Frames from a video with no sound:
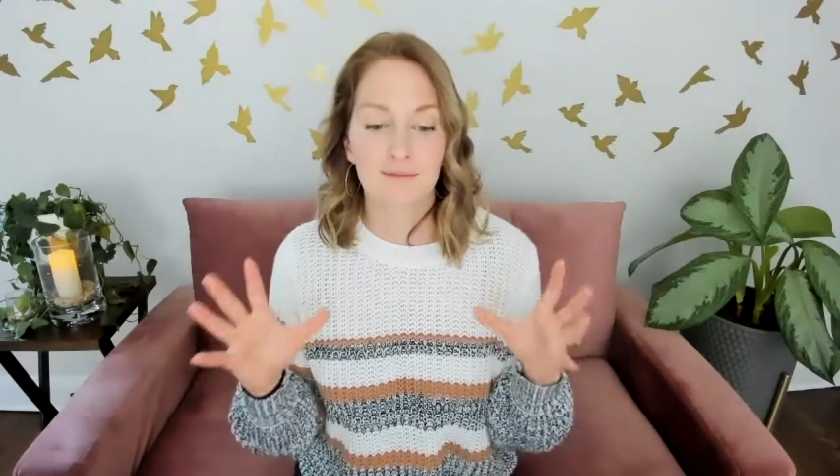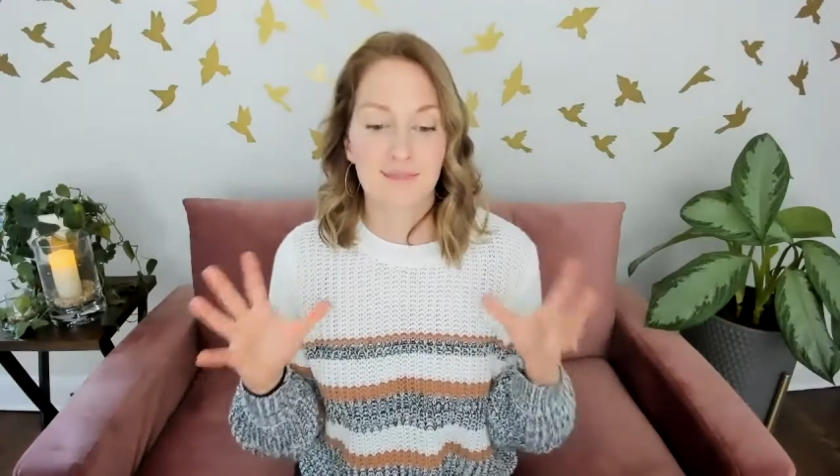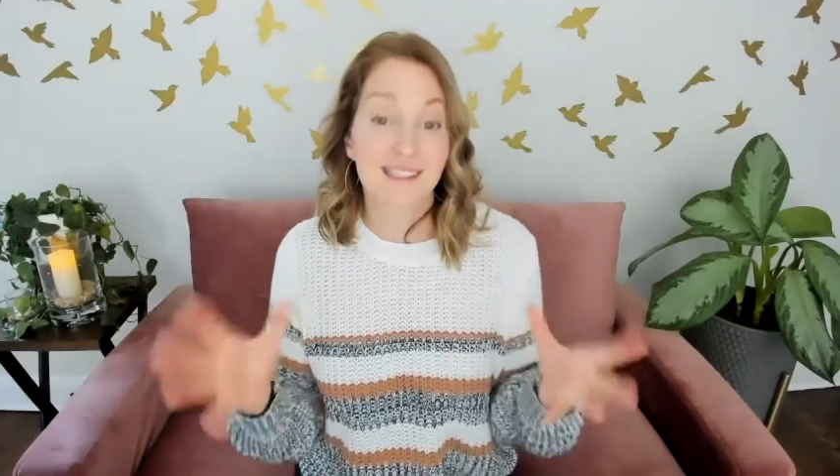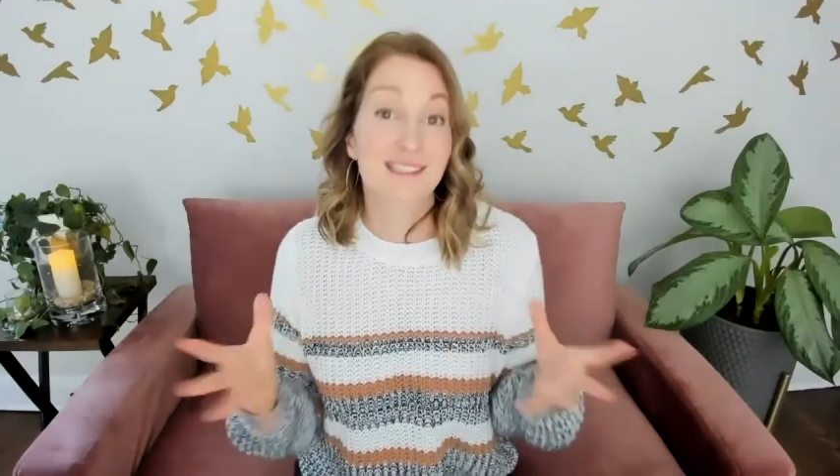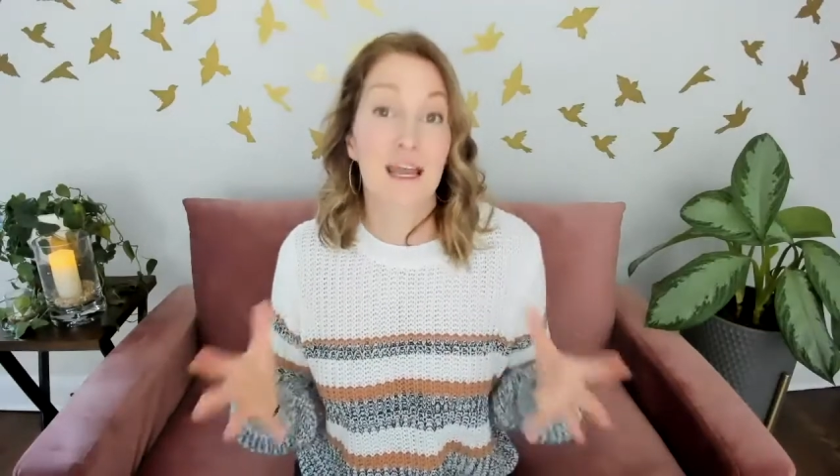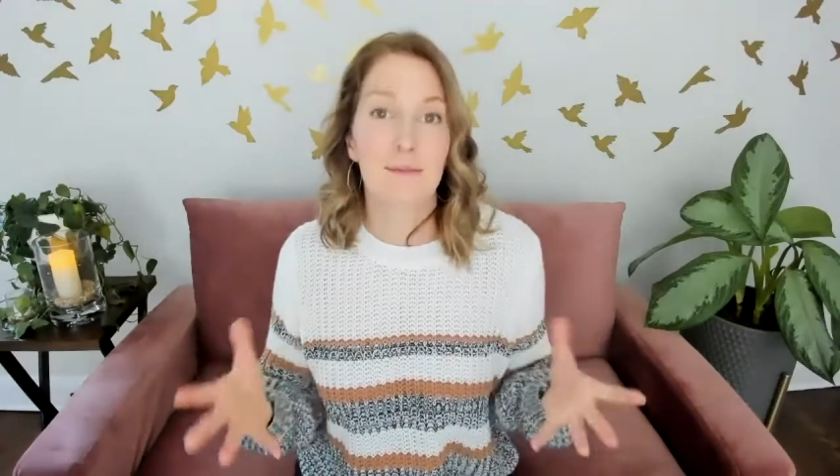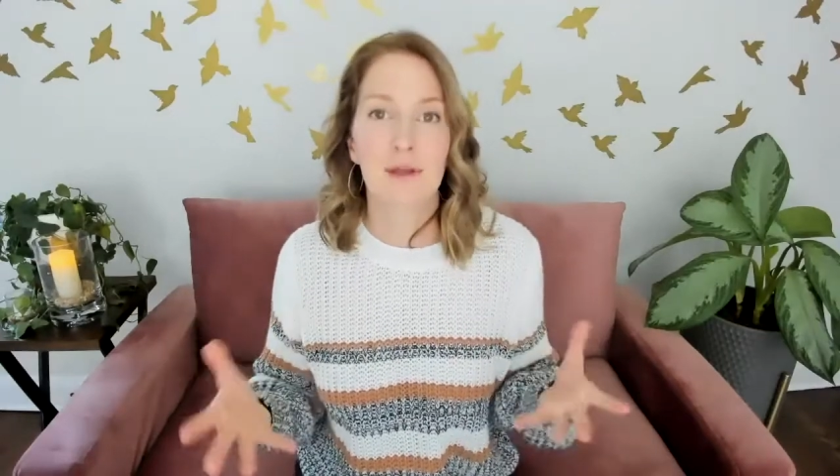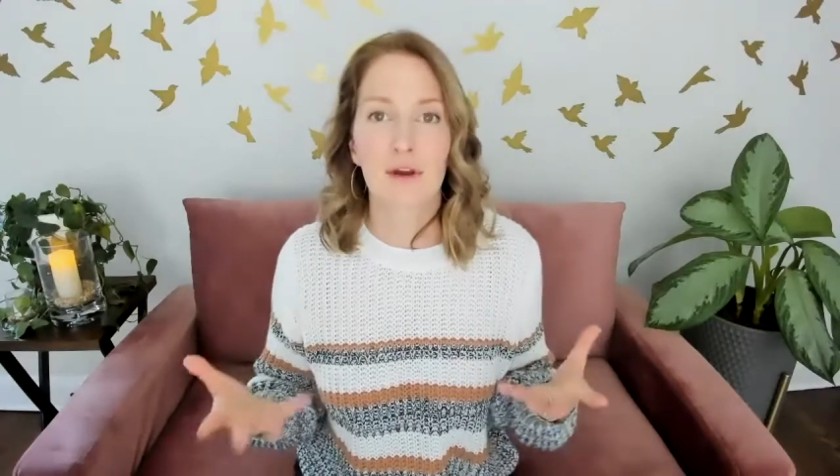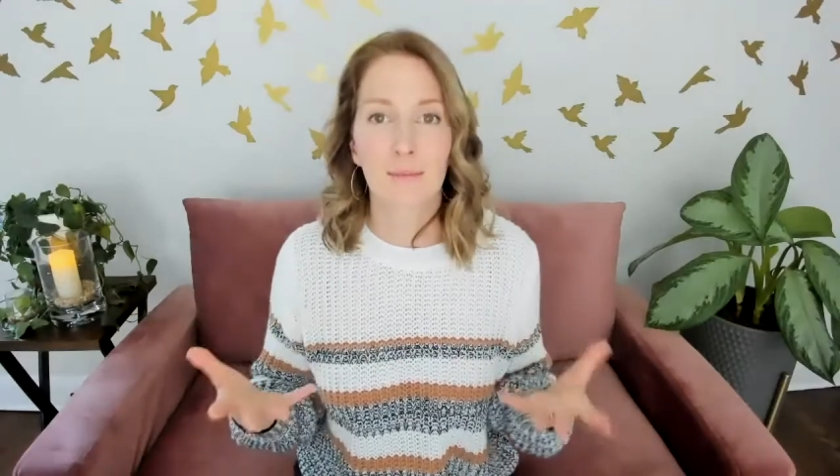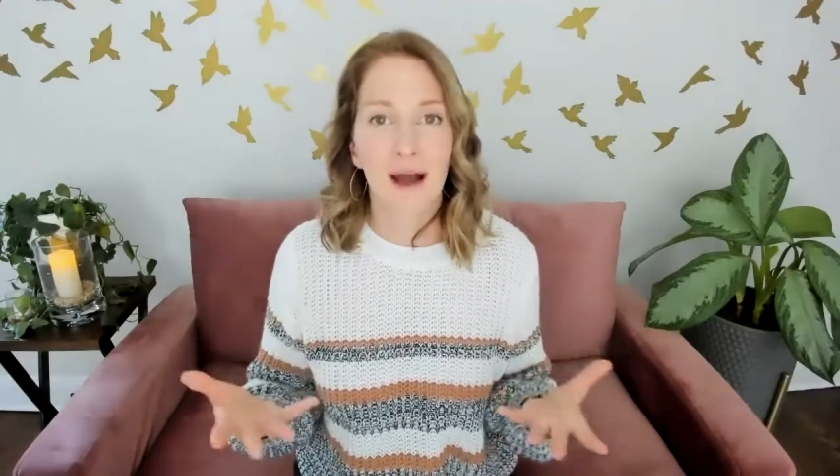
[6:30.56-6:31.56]
escaping
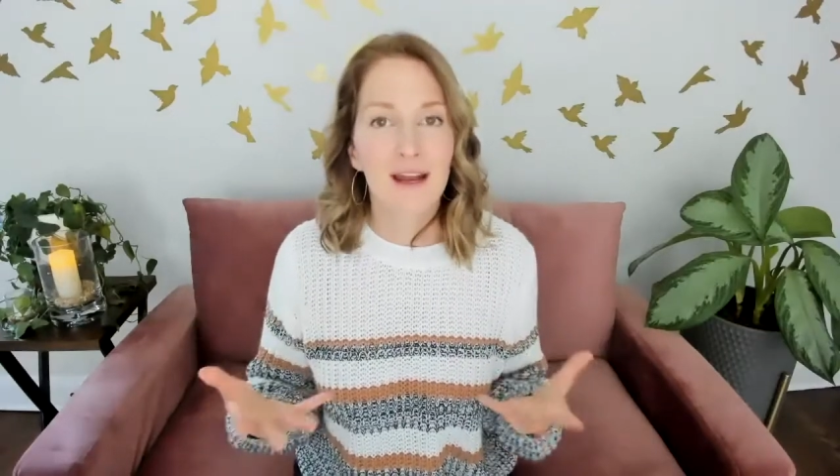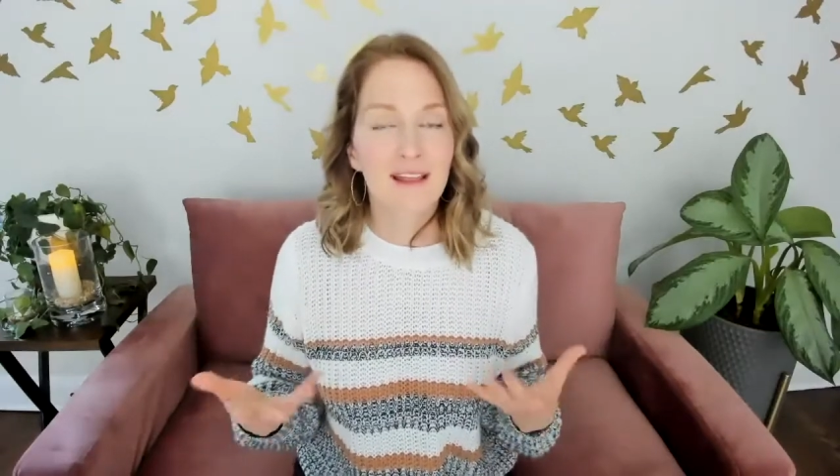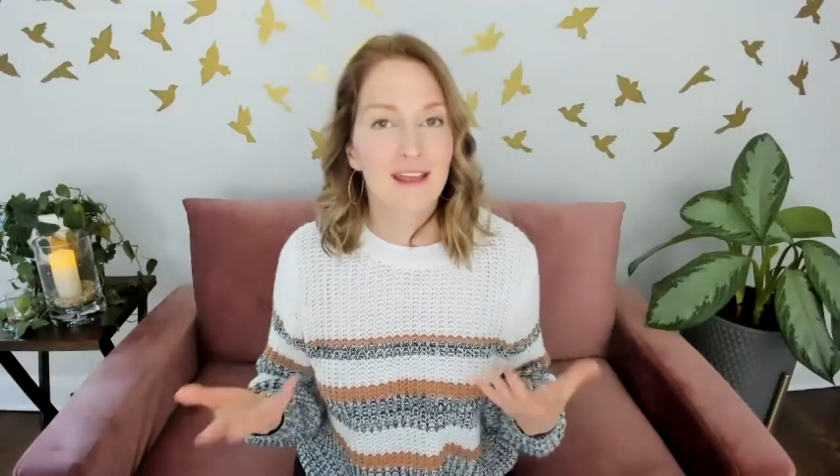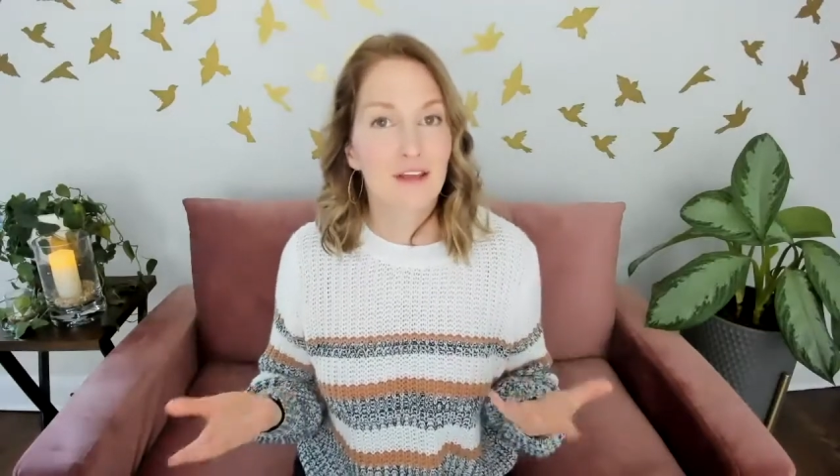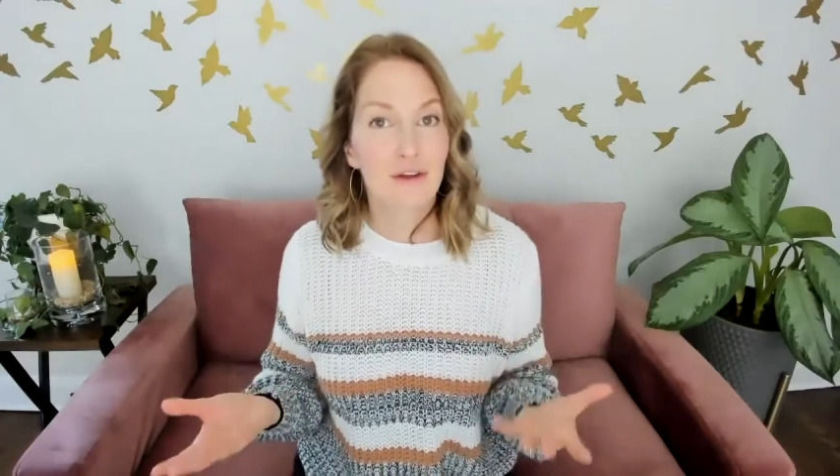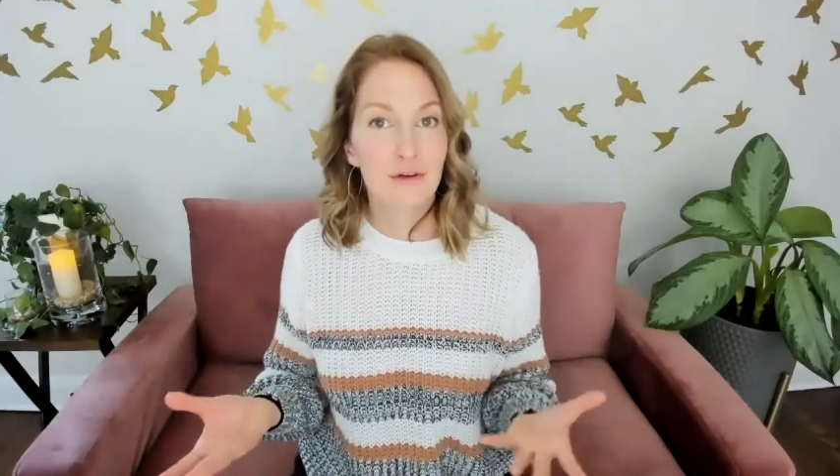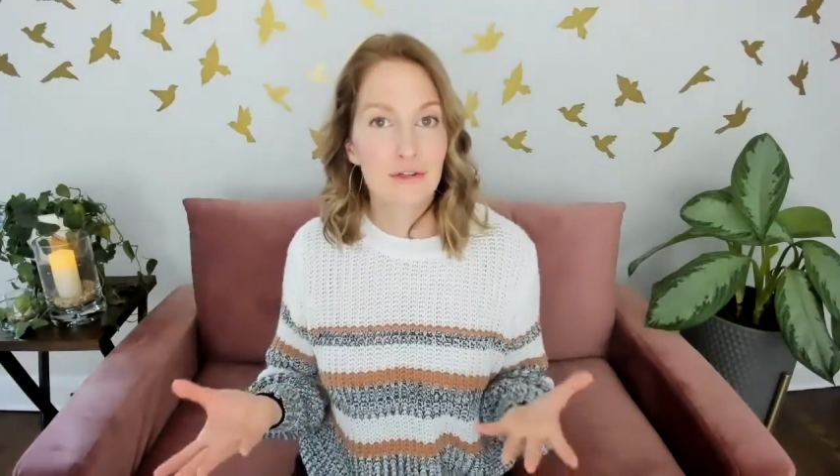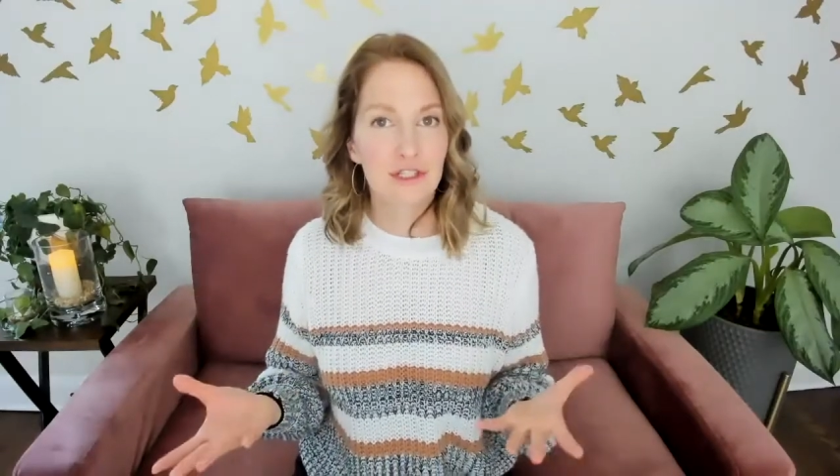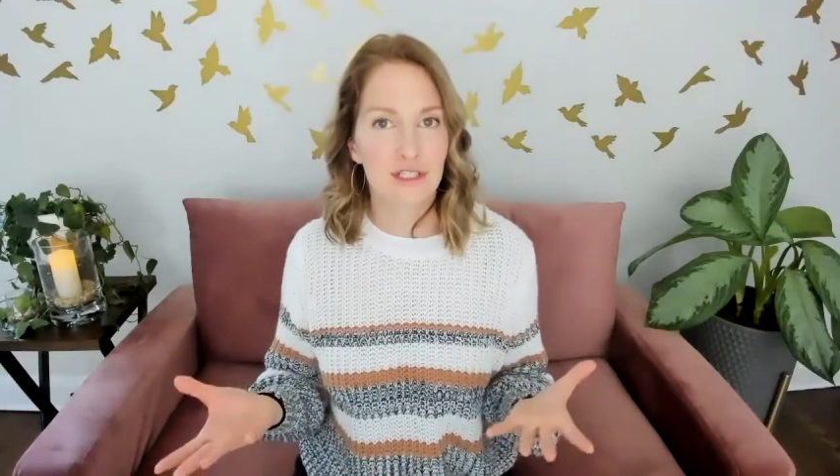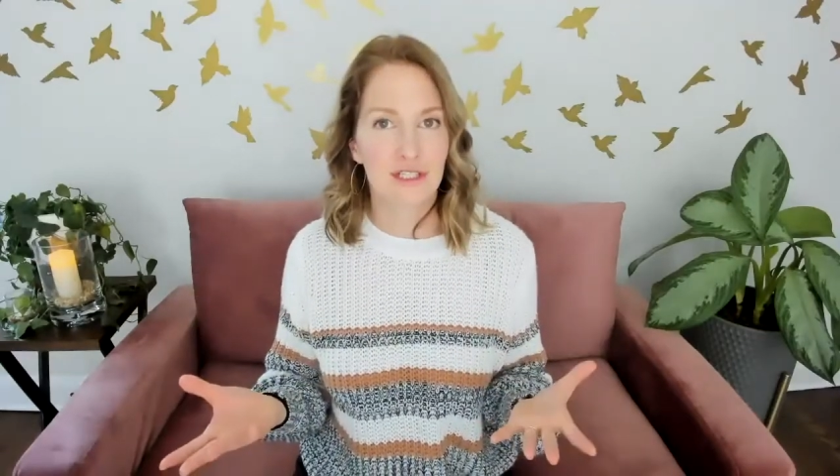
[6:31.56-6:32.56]
your body like you
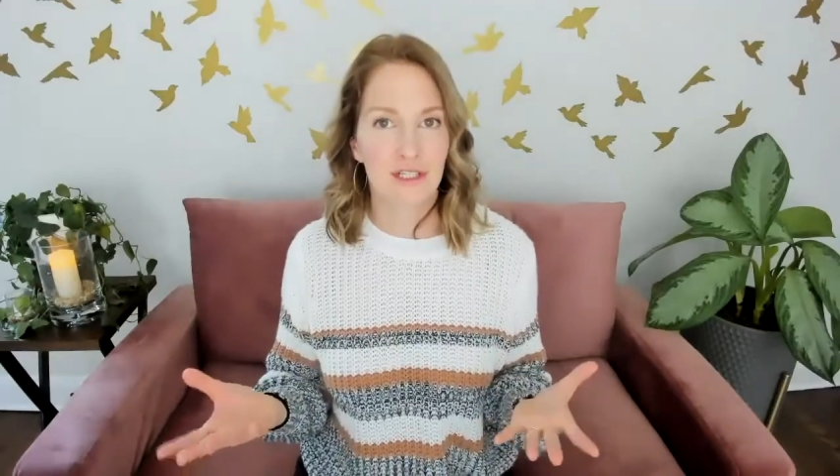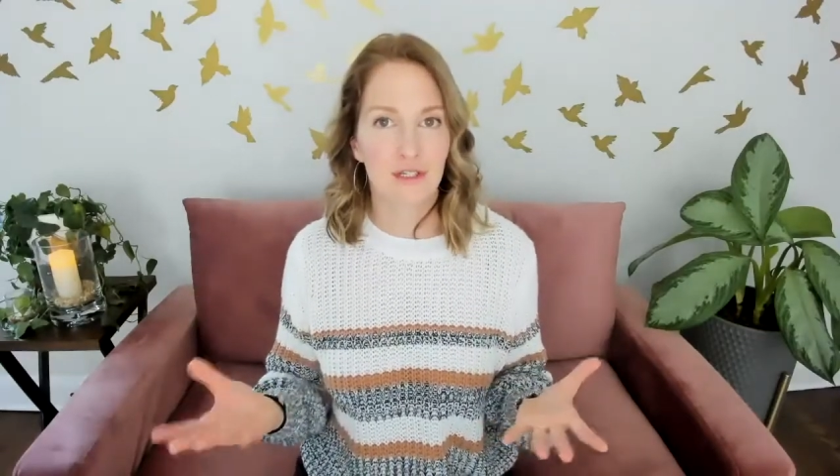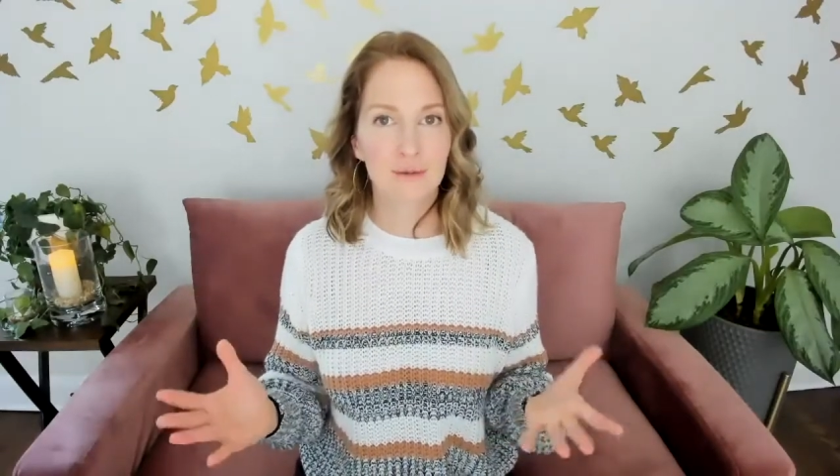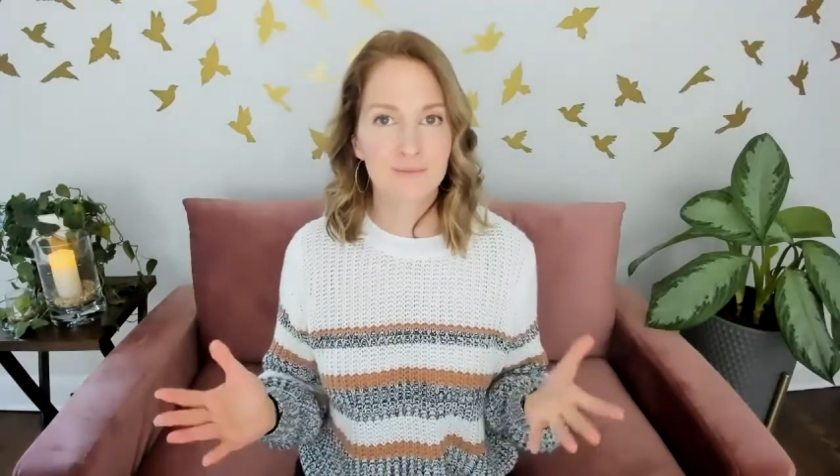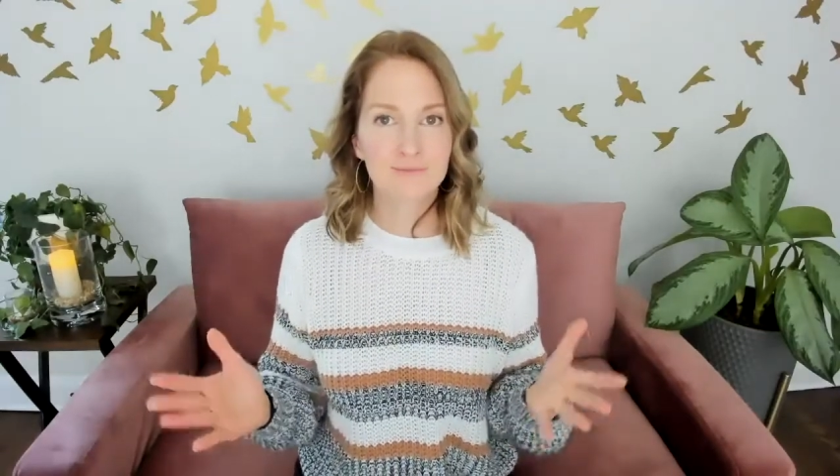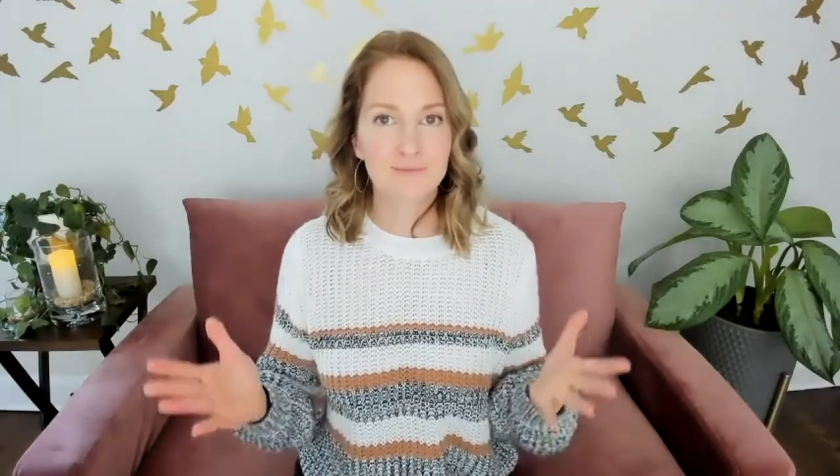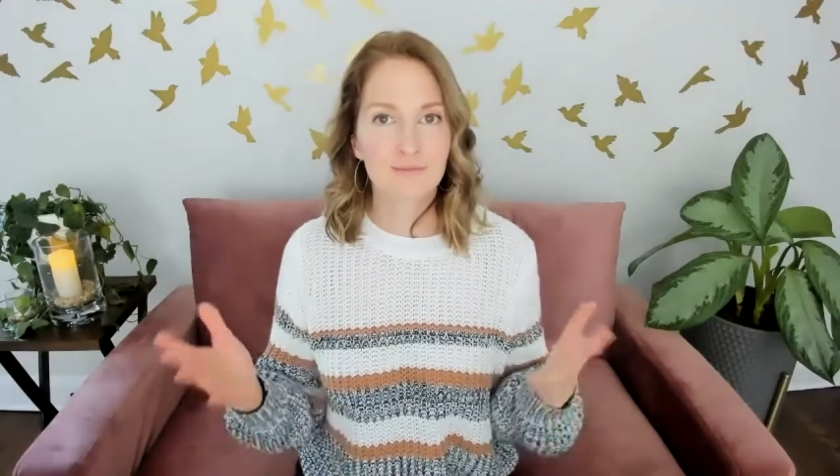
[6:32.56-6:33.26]
usually do,